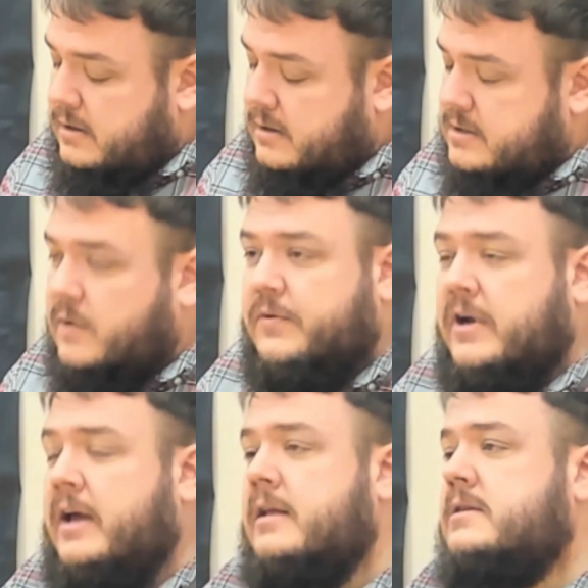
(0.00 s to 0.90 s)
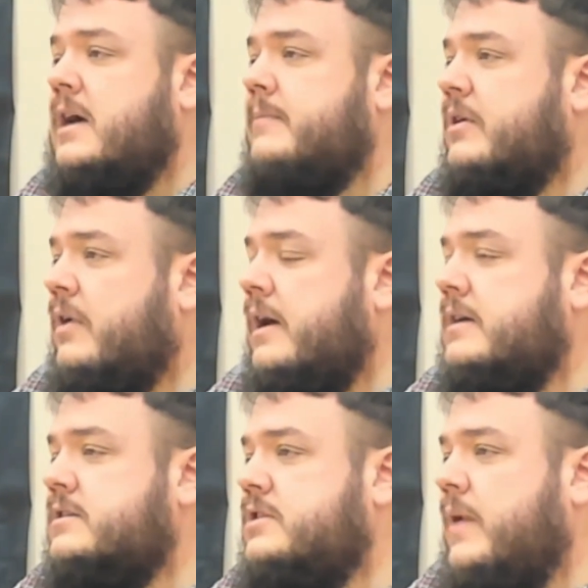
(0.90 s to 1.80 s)
Don't forget, at the time of
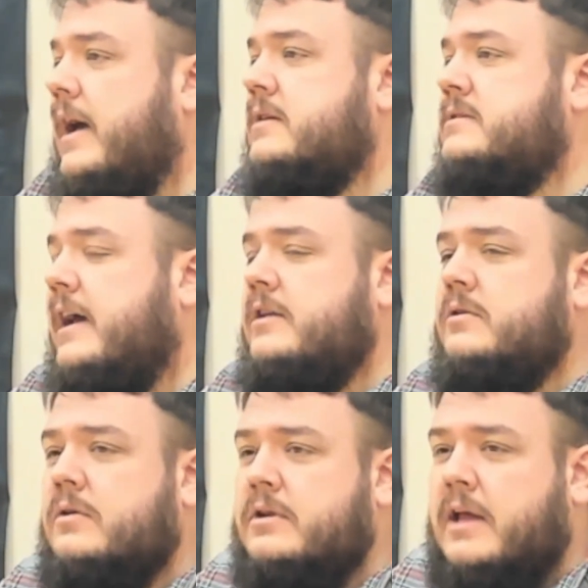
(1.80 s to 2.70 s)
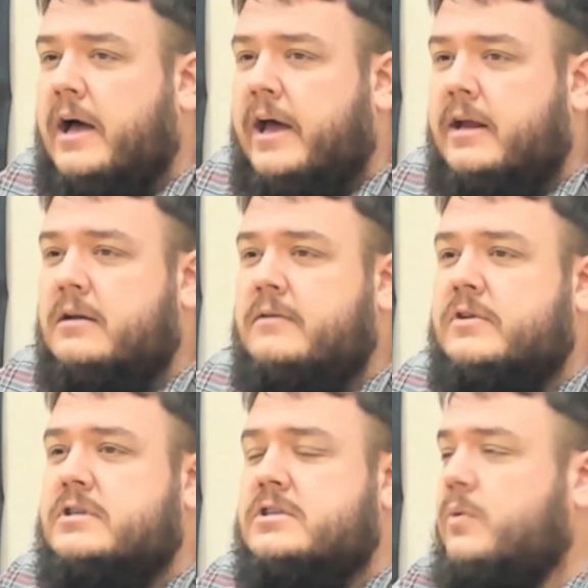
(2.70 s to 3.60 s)
Christ, you had Daniel 9,
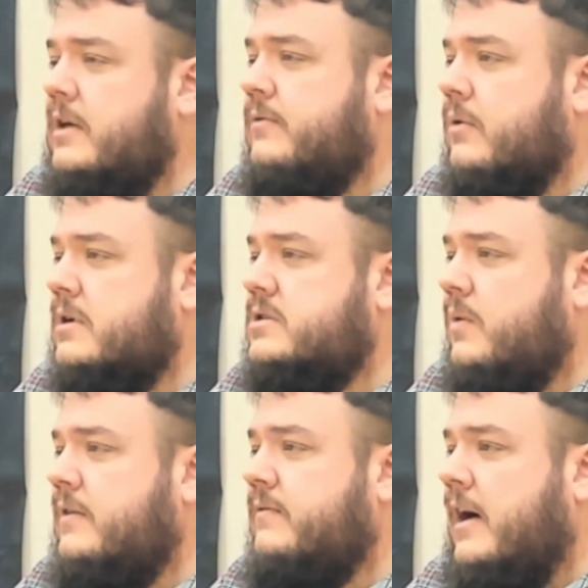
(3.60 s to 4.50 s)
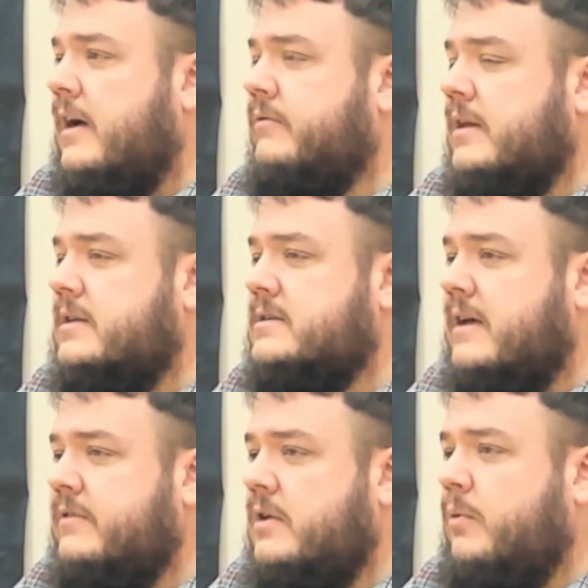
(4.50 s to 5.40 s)
verses 24 and 25, right? The
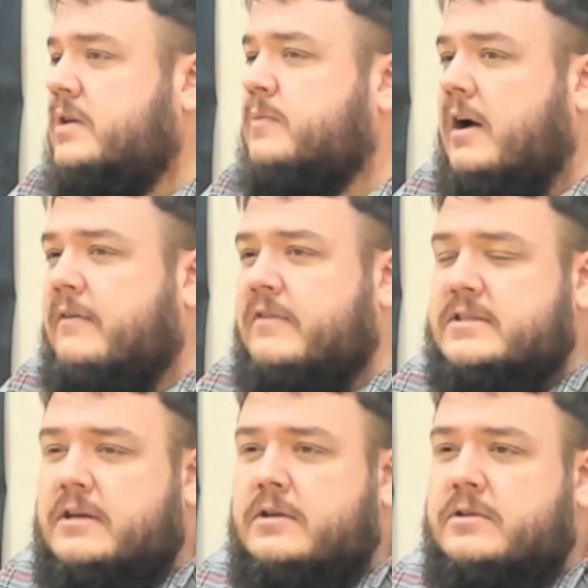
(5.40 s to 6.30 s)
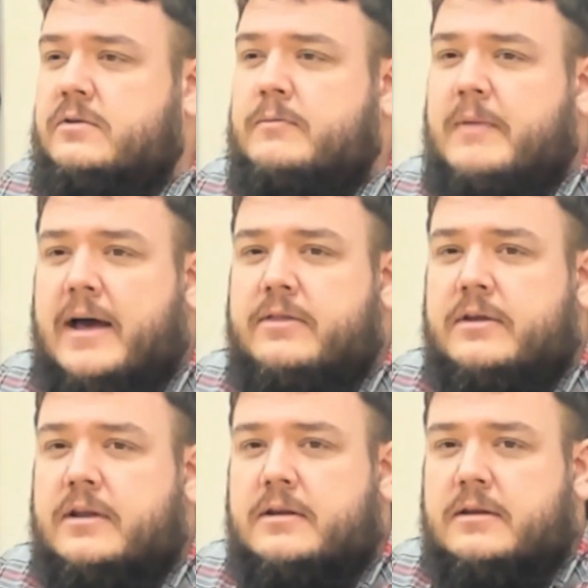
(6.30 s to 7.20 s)
70 weeks prophecy, and you do the math,
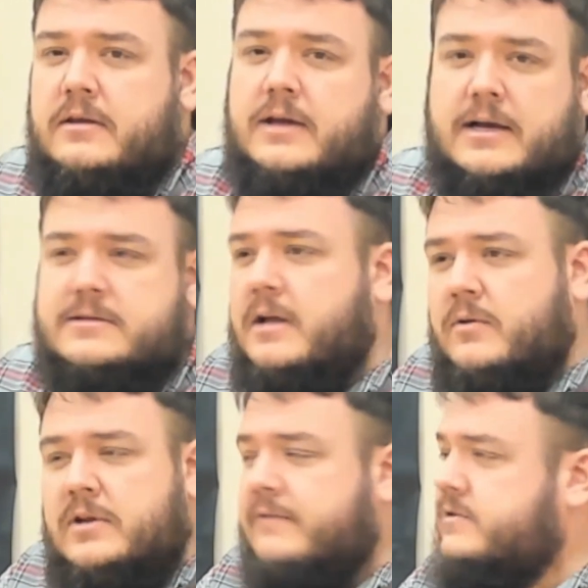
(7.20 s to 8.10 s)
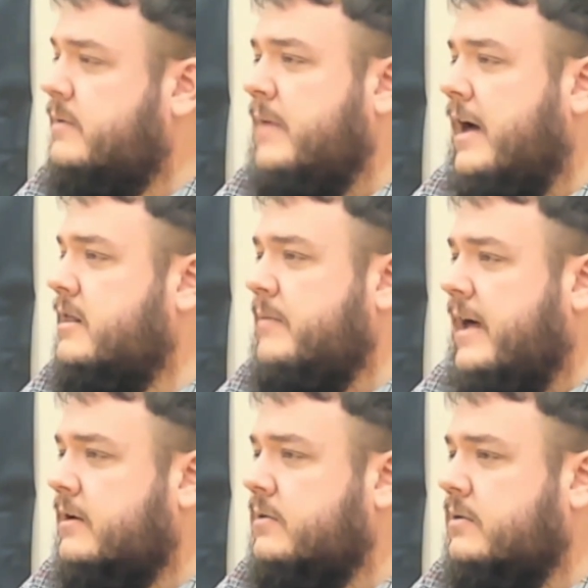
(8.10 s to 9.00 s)
and it, you guys know, it gives you a
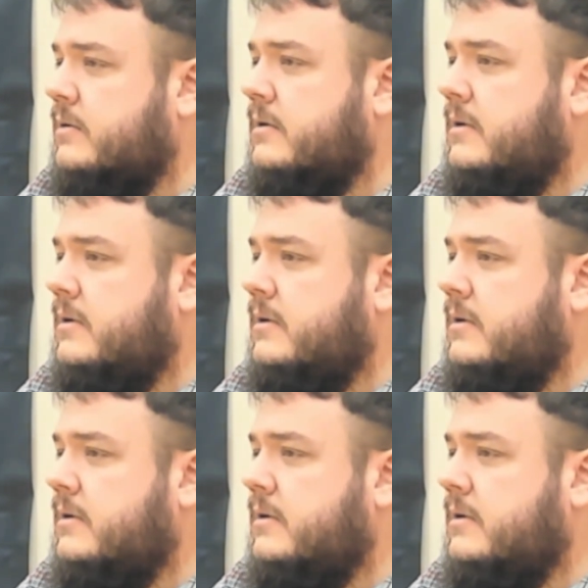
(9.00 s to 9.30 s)
mathematical